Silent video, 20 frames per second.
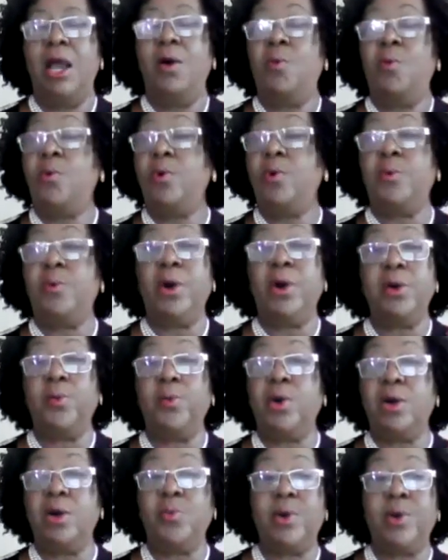
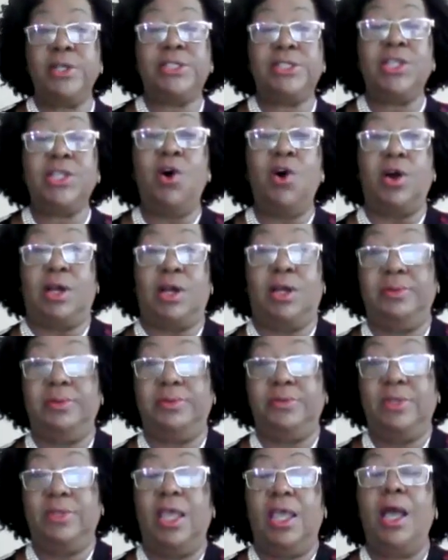were stuck.
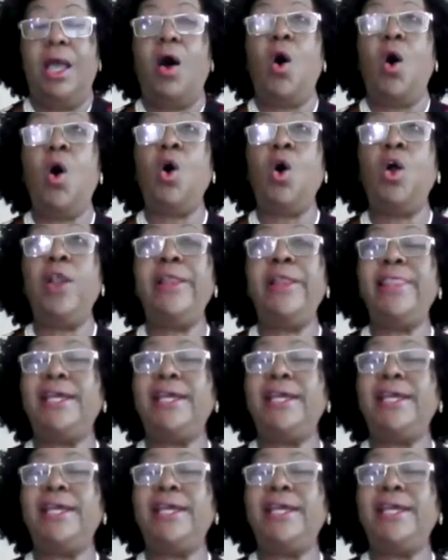All